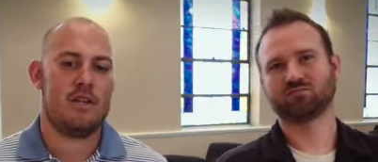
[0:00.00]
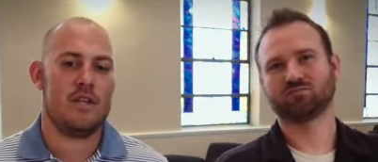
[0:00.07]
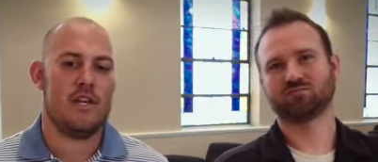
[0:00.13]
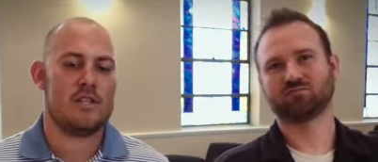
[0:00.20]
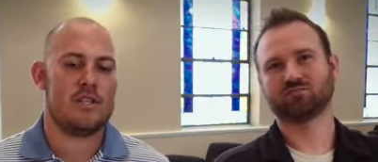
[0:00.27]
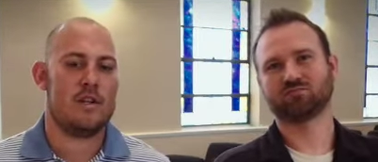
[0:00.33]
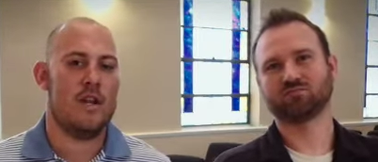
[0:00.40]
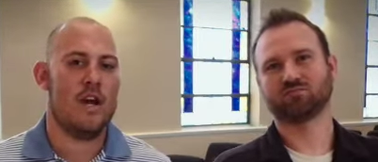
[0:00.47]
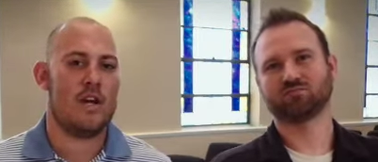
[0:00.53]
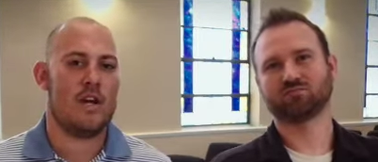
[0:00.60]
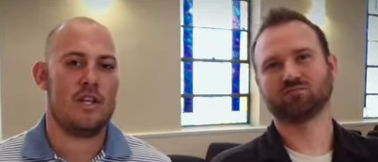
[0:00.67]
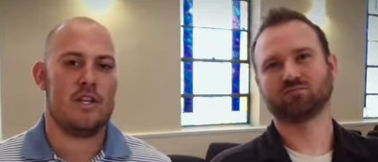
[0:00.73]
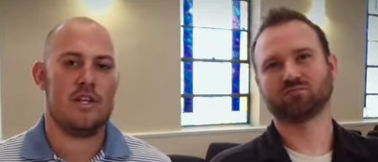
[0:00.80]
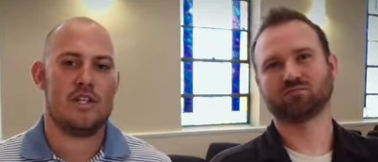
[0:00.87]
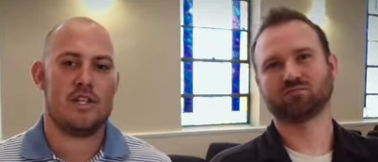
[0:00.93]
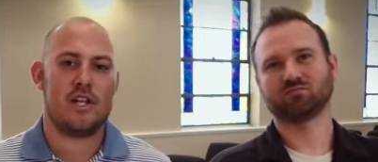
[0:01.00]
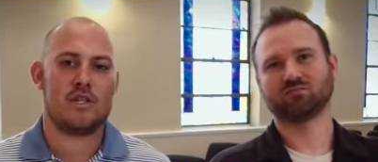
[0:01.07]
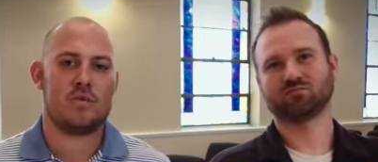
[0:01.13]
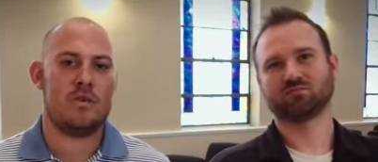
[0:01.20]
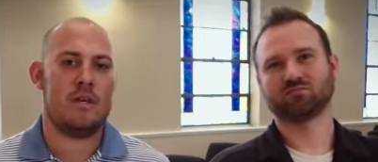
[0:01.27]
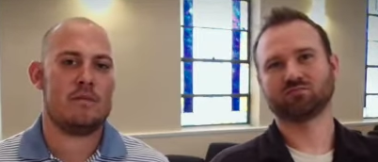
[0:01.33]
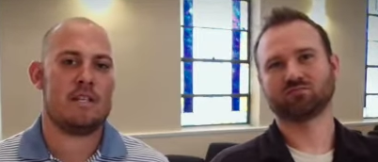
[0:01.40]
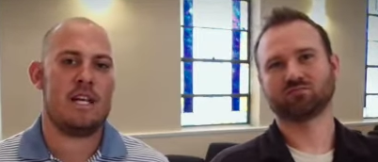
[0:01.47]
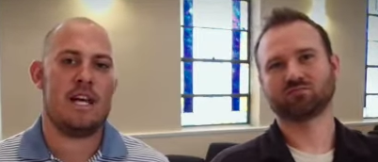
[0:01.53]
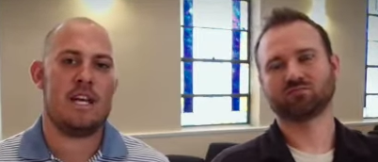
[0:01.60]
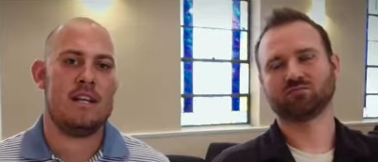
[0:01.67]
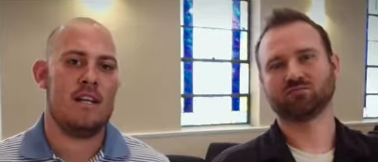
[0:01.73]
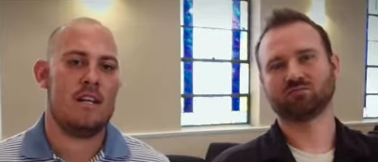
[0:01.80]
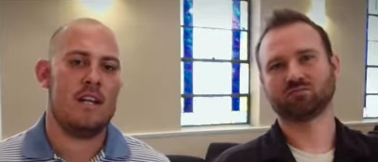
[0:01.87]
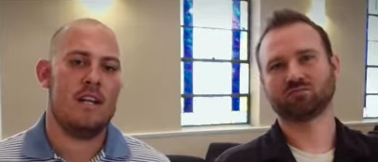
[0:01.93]
Speaker 1: you can also log on to the church
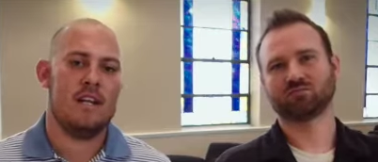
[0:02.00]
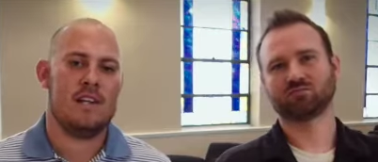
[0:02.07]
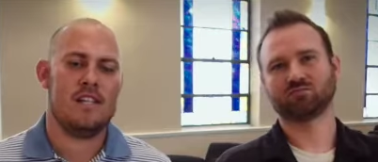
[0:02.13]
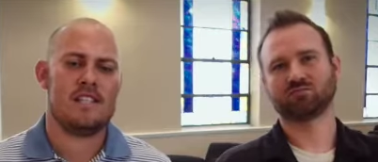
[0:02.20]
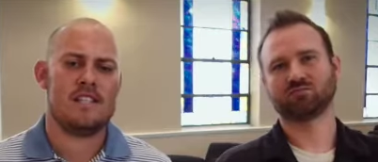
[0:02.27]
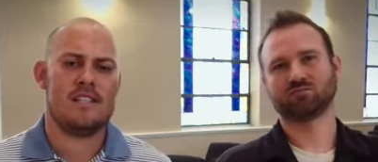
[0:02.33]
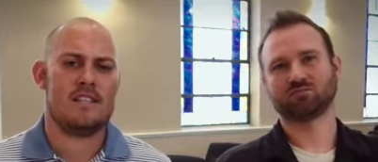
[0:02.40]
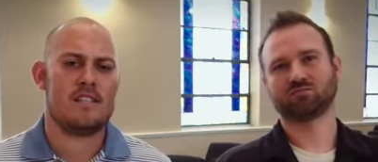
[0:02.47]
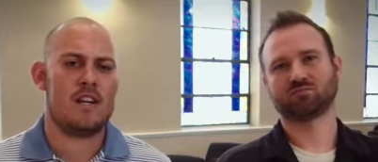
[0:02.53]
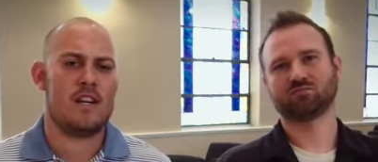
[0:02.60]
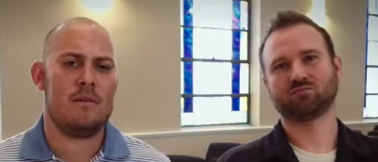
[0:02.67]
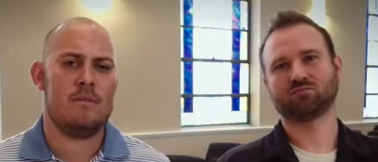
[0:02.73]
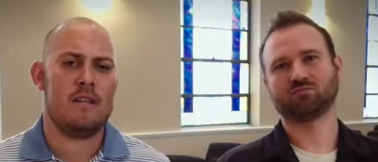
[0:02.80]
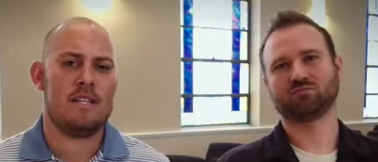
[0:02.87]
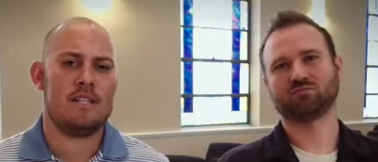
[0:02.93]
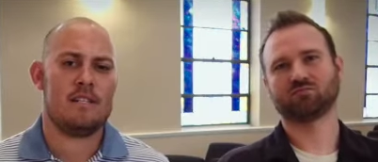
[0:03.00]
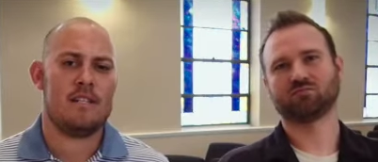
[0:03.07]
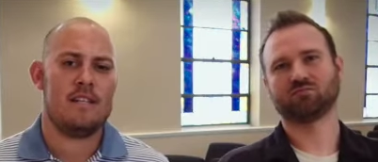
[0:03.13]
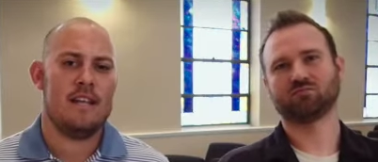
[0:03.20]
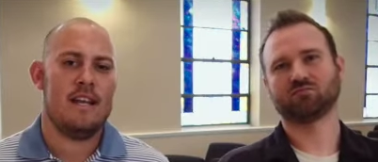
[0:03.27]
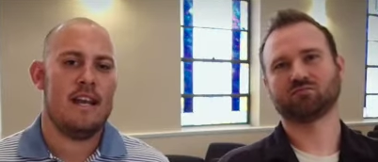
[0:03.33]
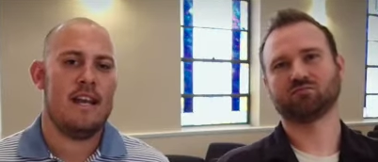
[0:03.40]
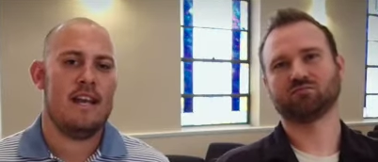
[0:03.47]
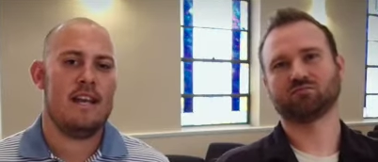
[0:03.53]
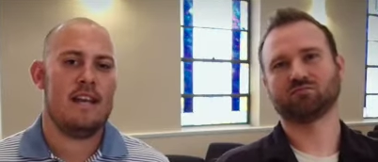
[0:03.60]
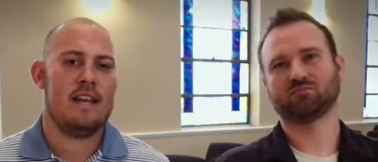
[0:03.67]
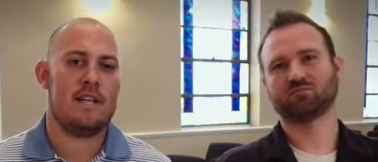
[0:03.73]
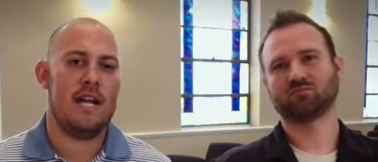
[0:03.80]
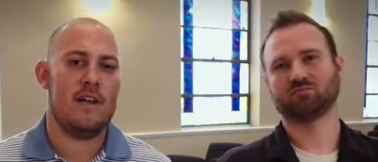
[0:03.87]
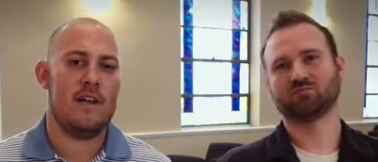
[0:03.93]
website to listen to sermons
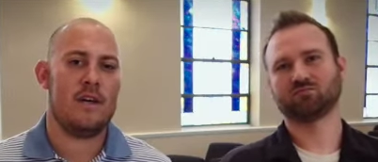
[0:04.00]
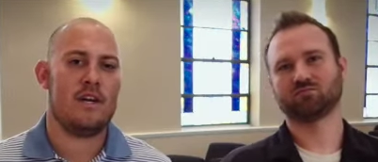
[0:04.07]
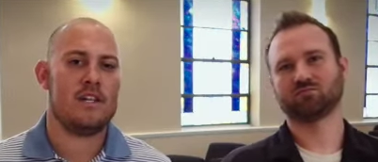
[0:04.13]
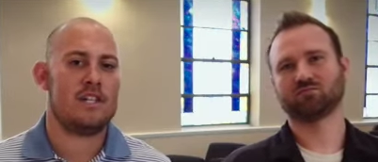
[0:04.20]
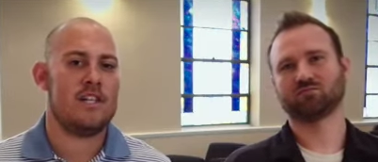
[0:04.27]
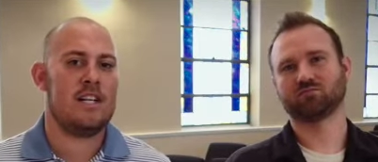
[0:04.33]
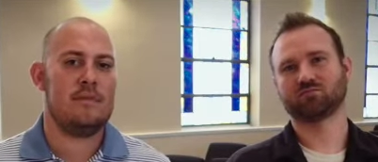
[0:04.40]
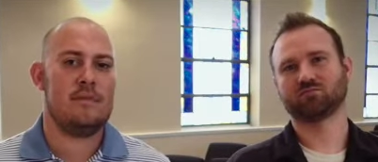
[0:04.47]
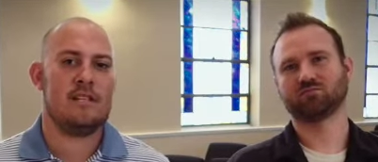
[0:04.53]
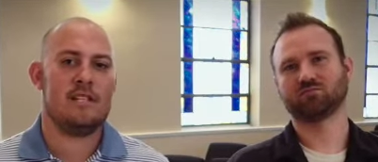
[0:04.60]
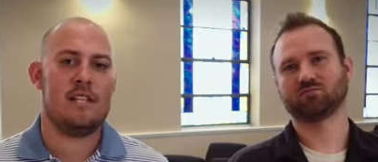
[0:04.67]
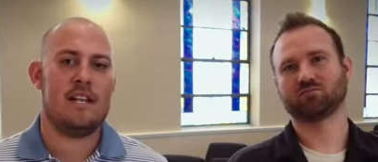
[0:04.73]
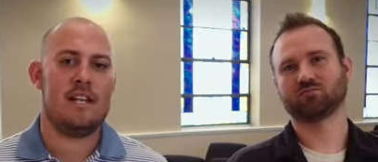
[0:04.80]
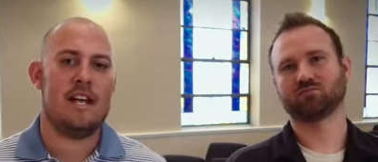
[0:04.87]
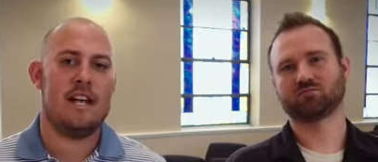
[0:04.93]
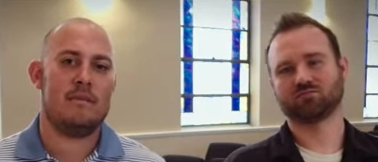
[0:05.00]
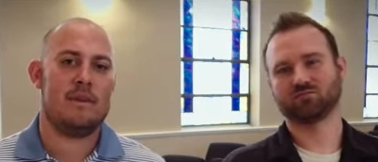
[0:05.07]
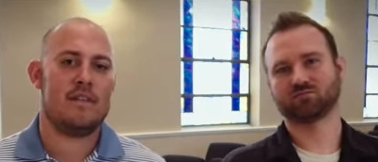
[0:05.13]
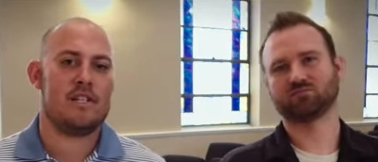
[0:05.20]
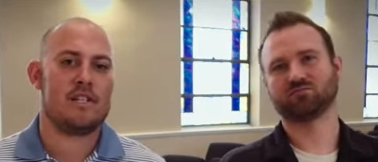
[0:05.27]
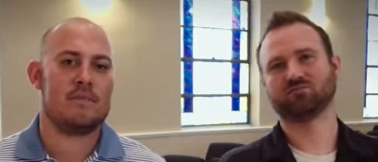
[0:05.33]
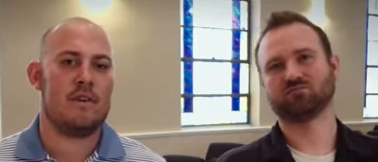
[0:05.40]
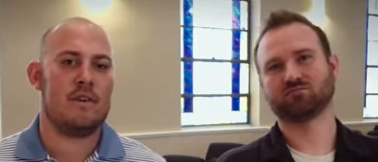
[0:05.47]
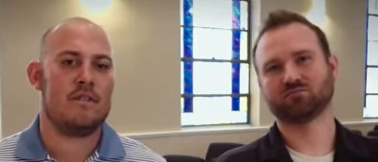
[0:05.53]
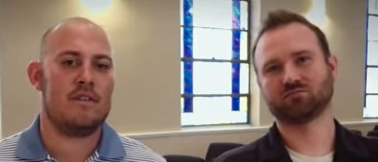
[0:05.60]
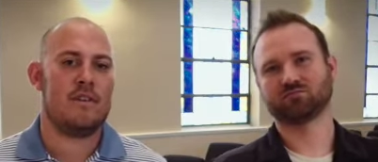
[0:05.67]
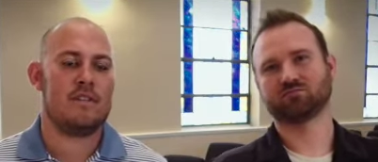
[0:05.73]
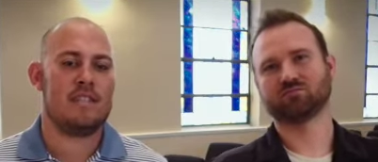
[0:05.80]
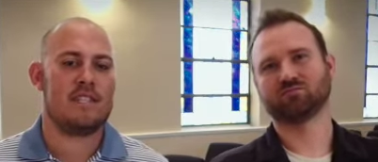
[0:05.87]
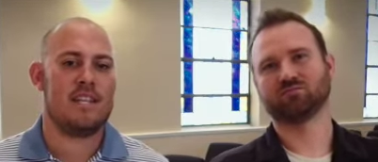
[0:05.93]
and download our CWC app on your
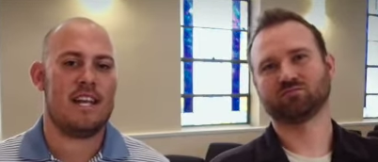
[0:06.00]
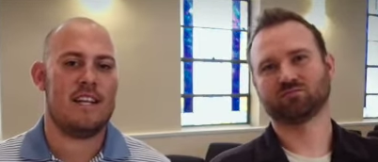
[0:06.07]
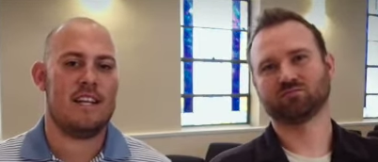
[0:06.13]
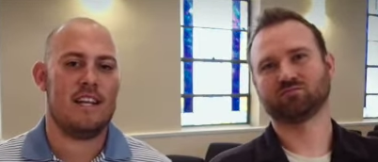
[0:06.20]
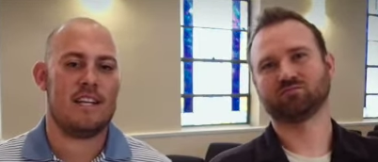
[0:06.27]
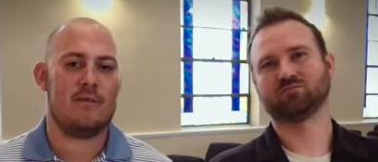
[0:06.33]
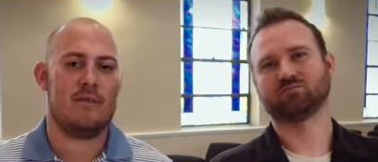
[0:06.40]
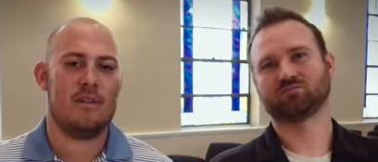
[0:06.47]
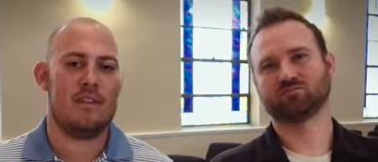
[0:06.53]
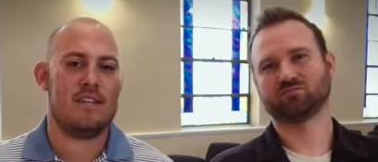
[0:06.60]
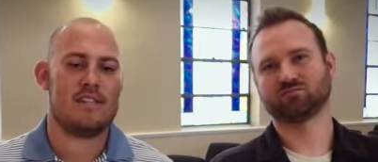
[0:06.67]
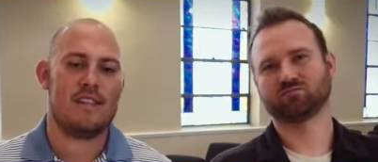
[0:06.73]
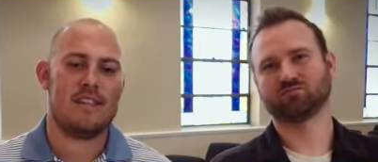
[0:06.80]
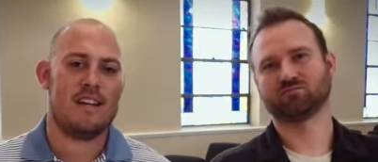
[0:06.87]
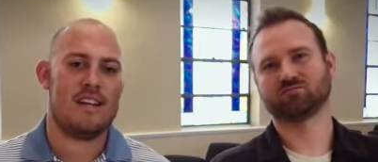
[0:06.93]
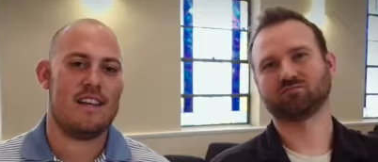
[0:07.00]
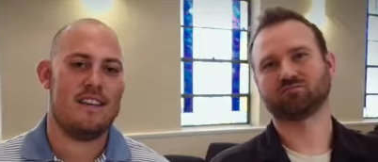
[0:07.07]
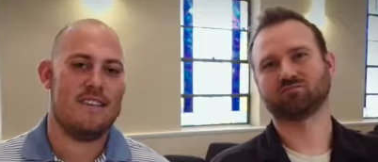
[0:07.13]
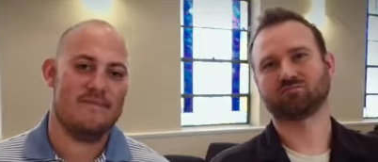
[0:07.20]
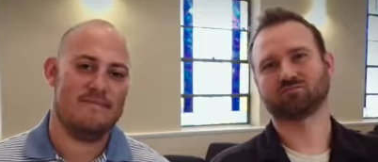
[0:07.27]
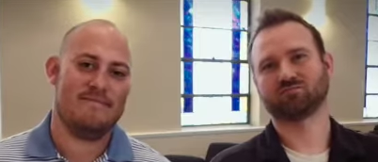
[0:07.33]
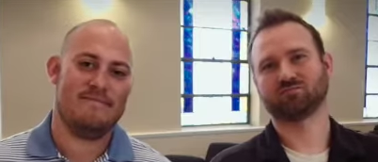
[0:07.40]
smartphone and stay connected with us. Thank you.